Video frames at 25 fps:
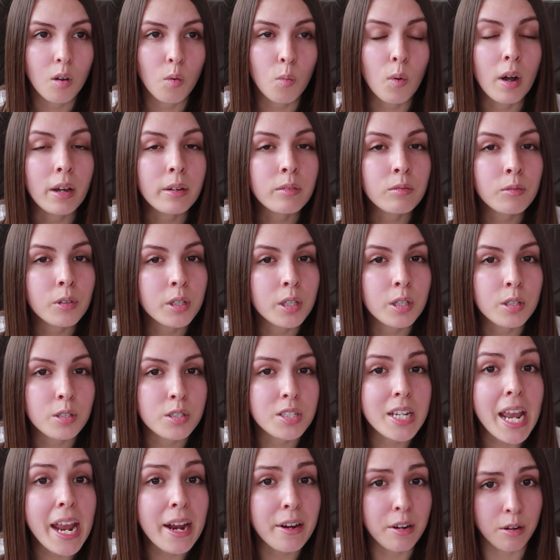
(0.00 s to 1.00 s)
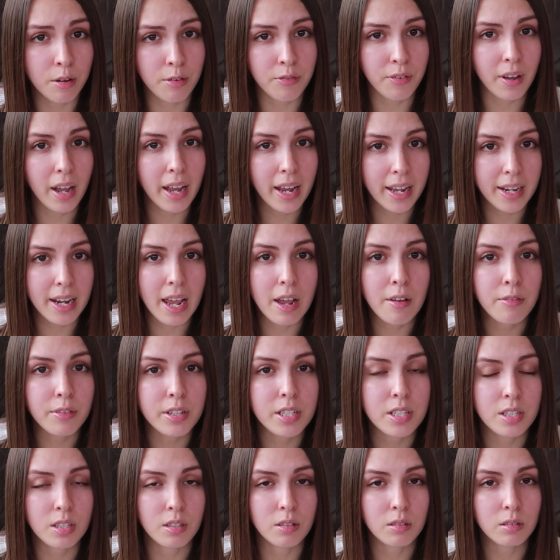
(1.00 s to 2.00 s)
one where you're terrified
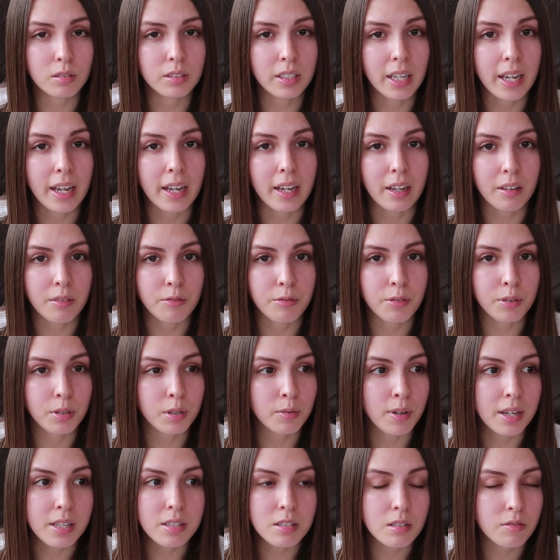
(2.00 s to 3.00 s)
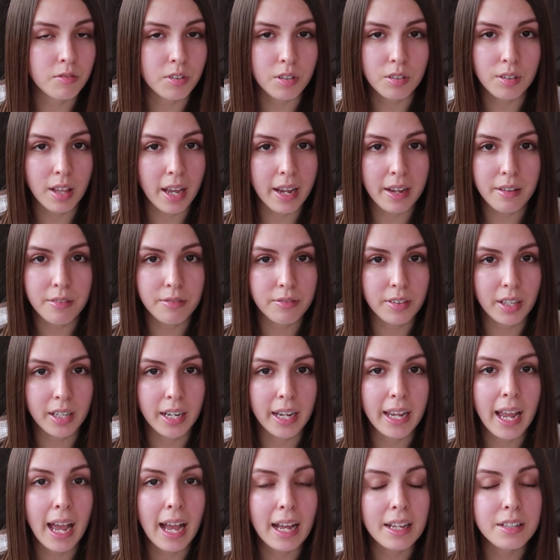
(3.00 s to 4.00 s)
every single day for the rest of your life. Like,
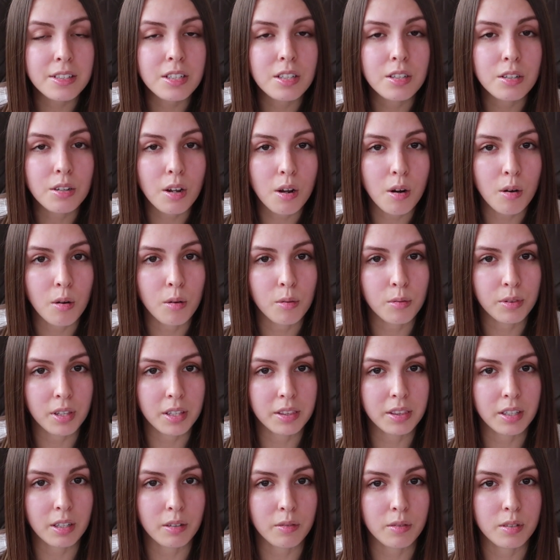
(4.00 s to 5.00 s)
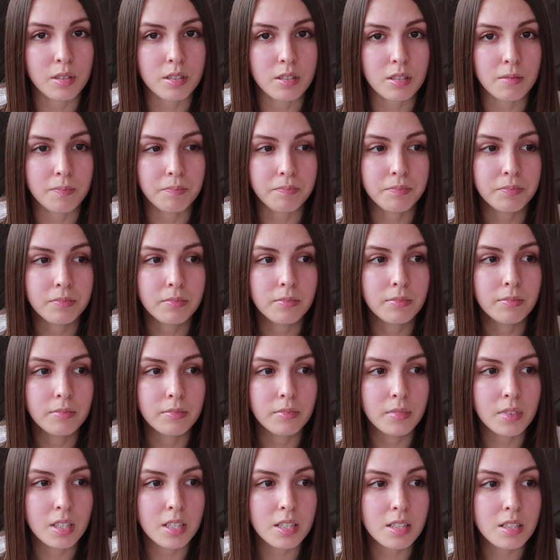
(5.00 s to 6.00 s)
I had to know that there was
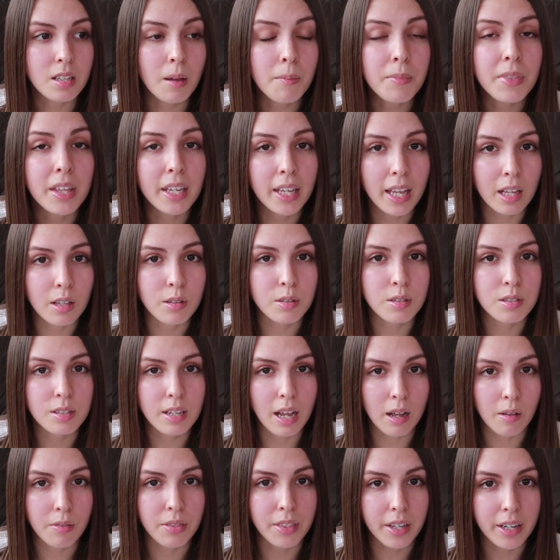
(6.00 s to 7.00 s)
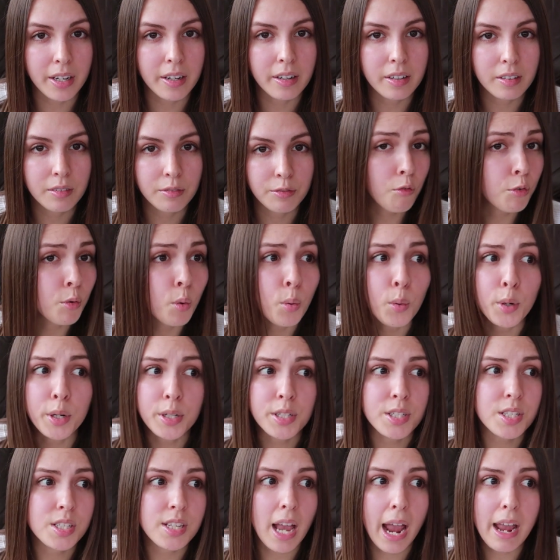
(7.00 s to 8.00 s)
something else out there. Of
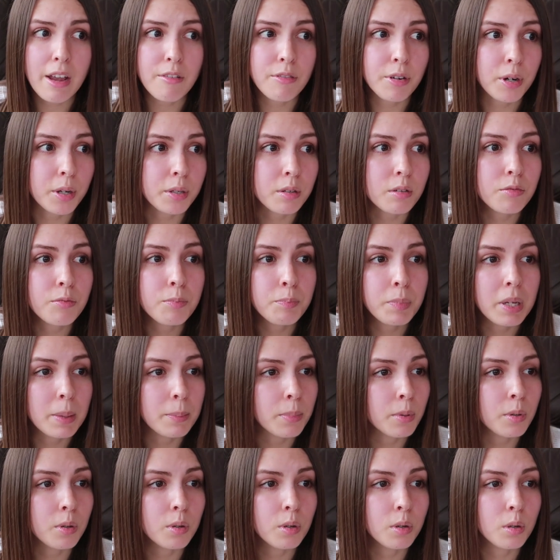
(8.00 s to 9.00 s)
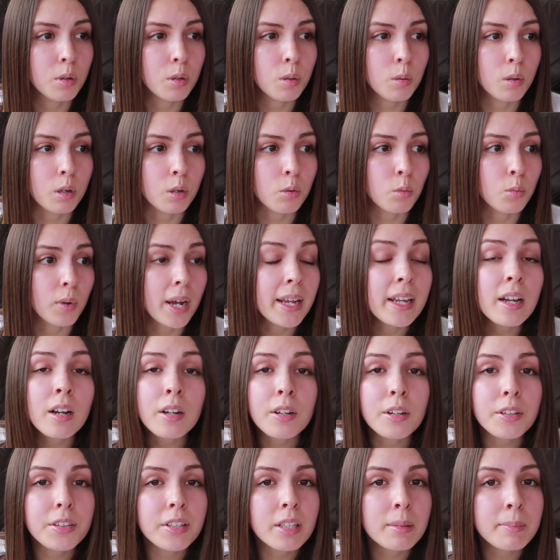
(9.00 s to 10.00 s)
course, I've heard of people who are way
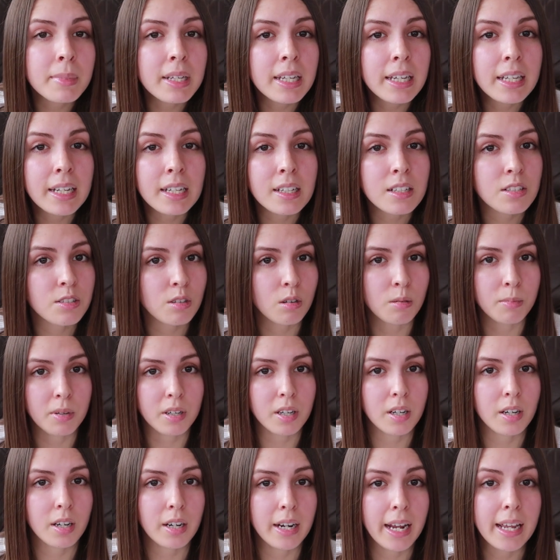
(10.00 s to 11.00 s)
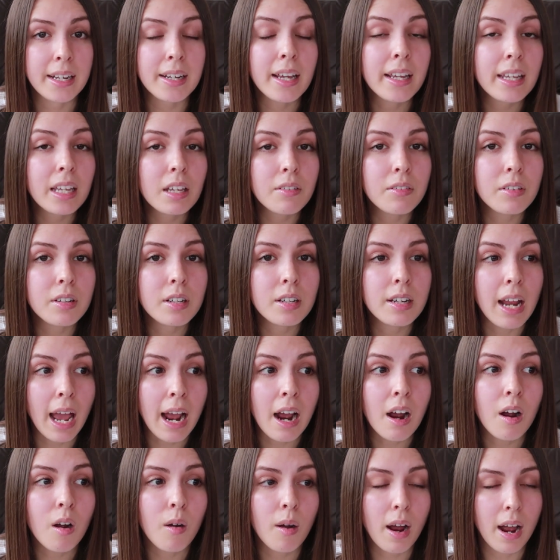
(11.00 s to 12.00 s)
younger than me getting sober, and I even
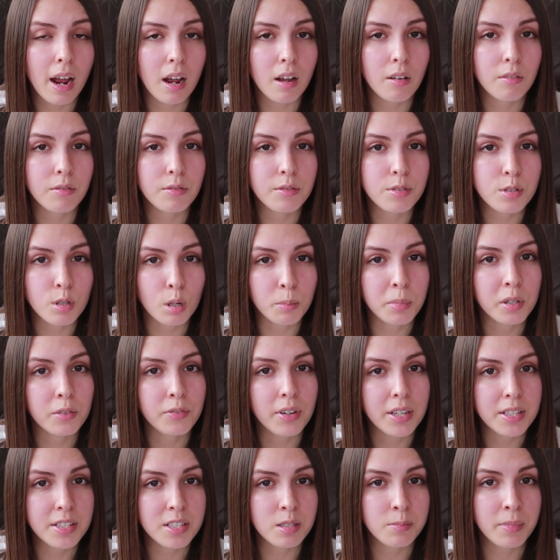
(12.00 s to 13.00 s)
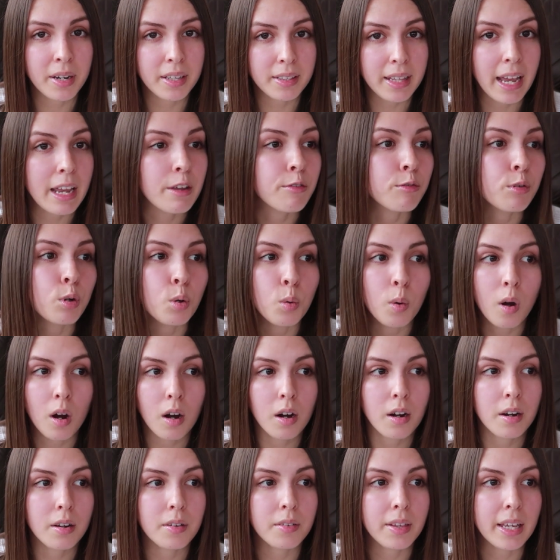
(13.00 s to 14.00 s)
now have sober friends in my life who
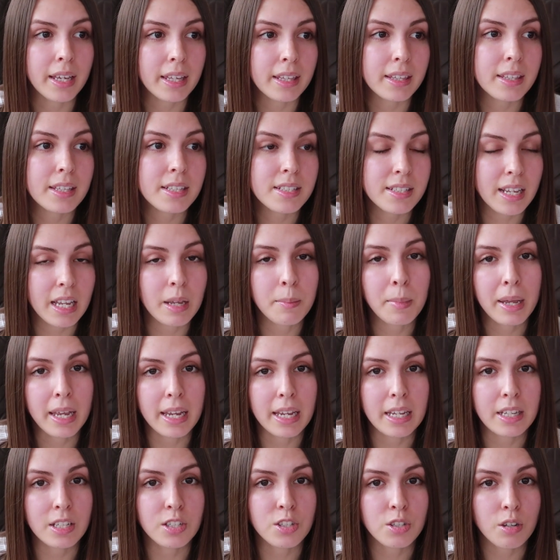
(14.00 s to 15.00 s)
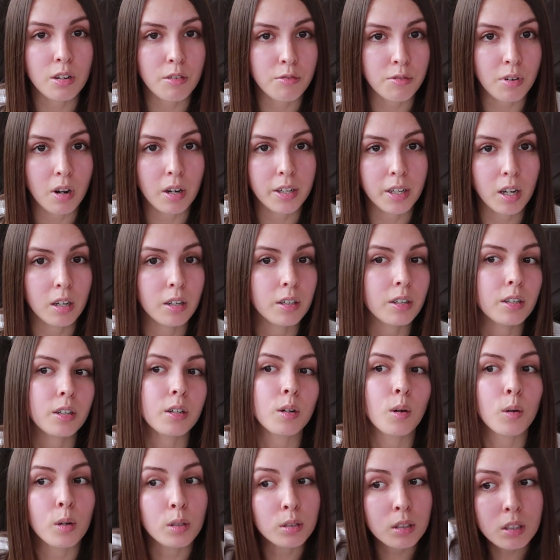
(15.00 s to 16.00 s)
are like the same age, if not
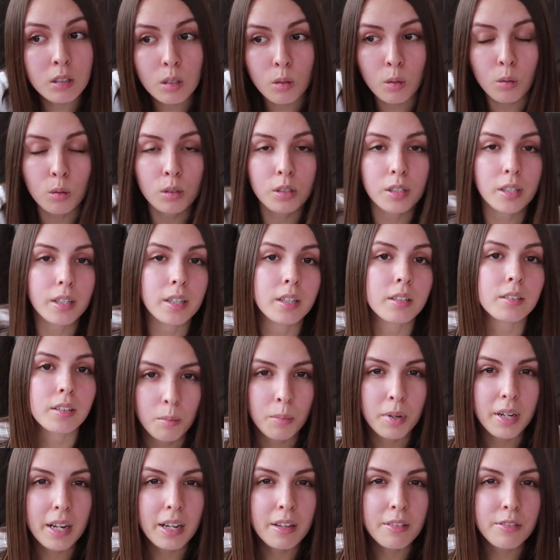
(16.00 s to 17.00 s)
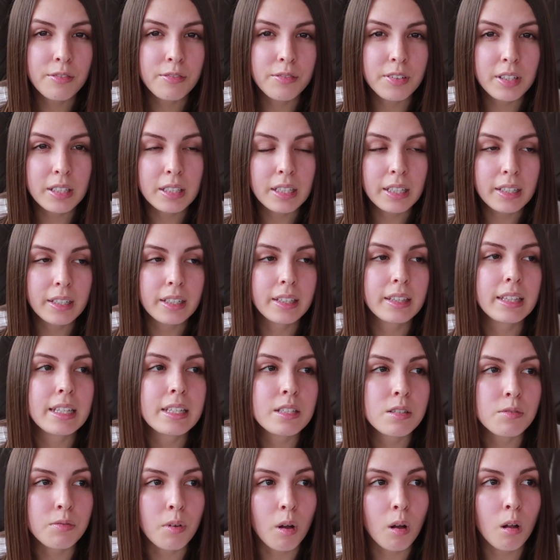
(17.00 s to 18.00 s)
younger, or a little older. But I feel like
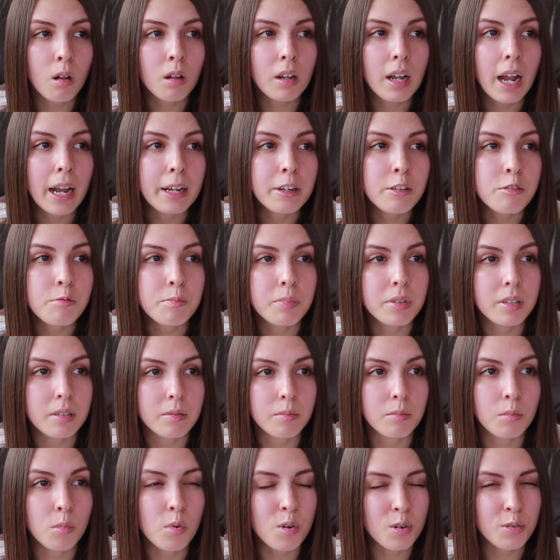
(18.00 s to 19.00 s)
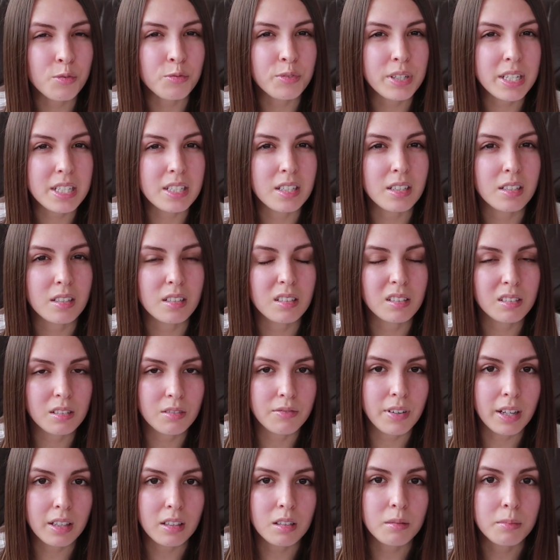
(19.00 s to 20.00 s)
these have all kind of been more recent
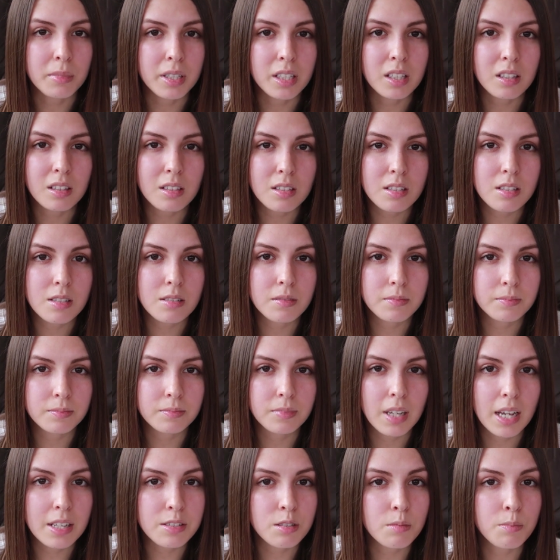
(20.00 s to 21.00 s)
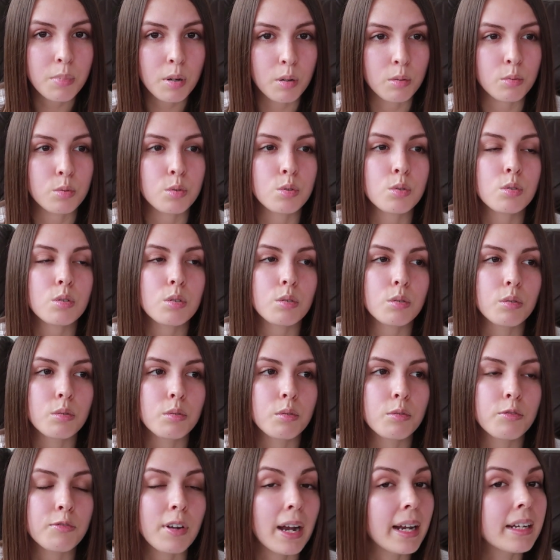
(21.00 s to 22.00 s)
developments, as opposed
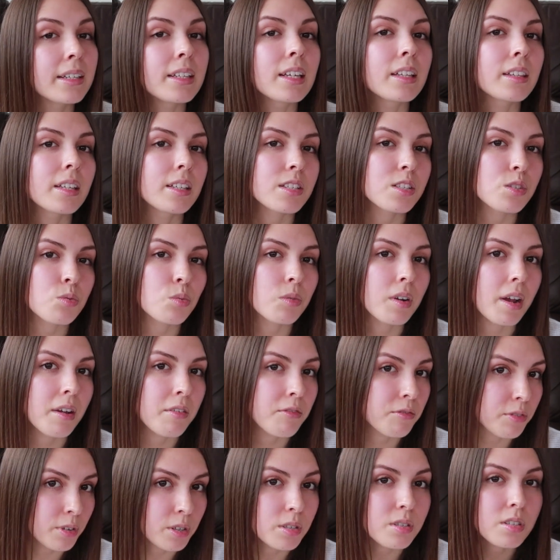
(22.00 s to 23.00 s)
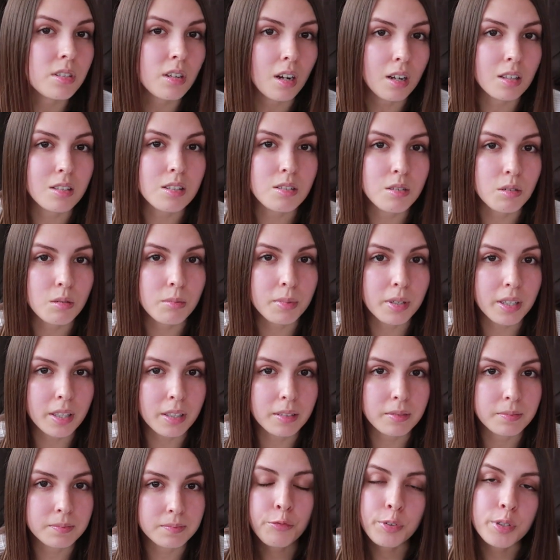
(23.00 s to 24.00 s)
to finding this when I first got
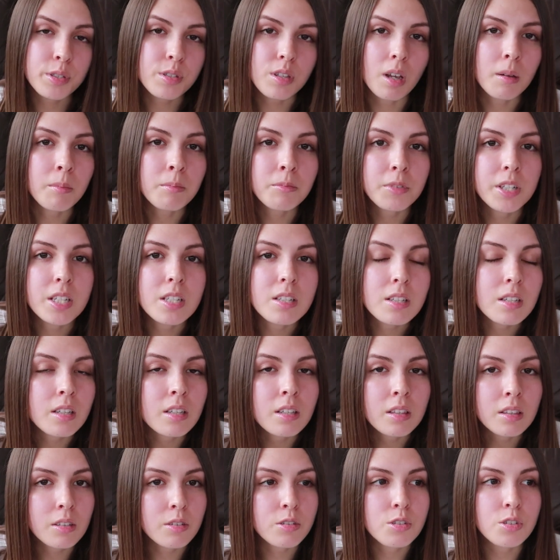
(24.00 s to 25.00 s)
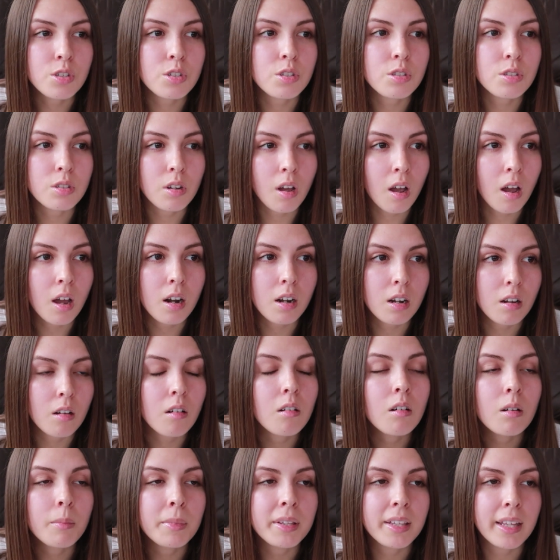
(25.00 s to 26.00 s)
sober. For some reason, there's just not,
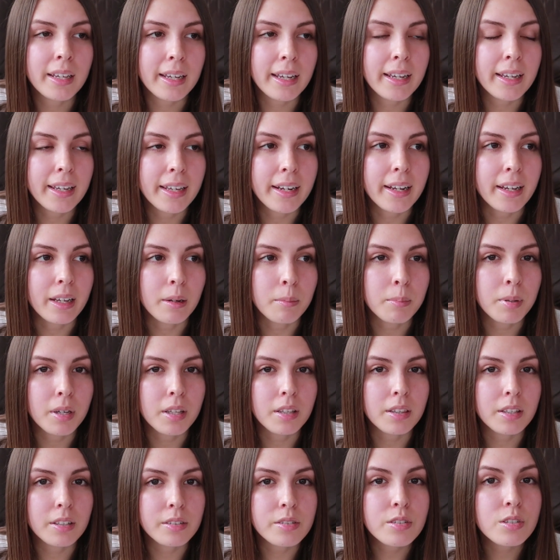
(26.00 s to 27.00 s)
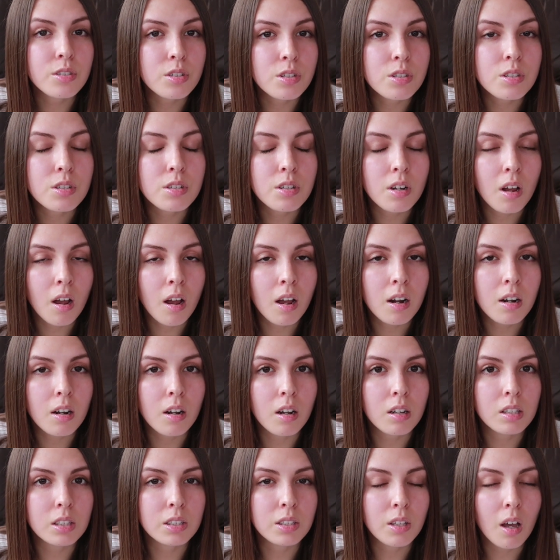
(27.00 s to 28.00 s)
well, I mean, like, I get it, but there's just
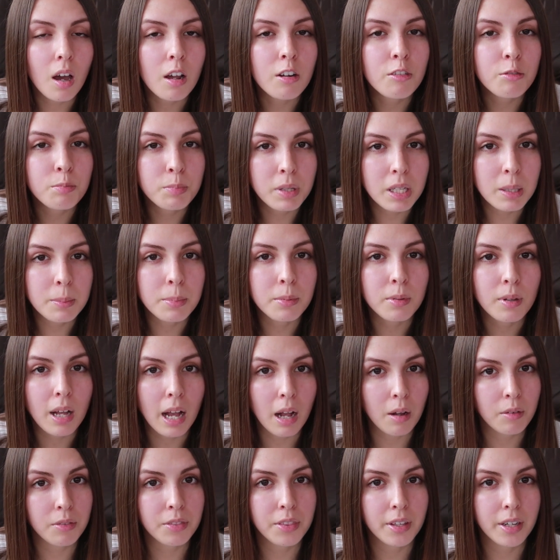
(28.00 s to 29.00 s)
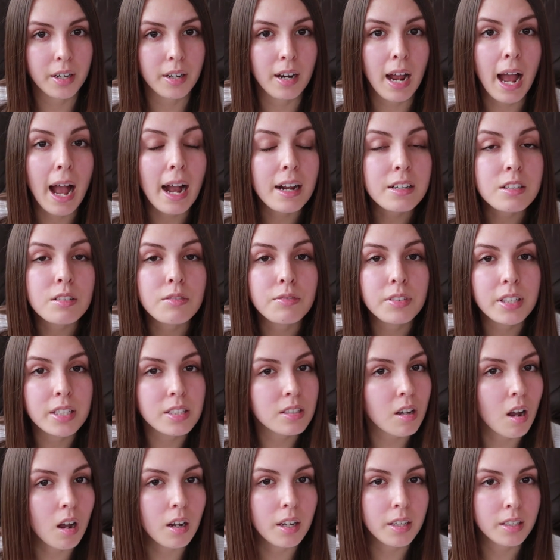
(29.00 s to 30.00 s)
not a lot of people out there actively
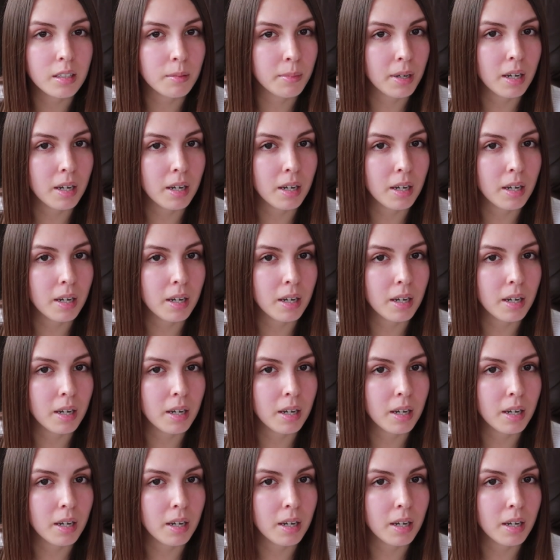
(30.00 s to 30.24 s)
talking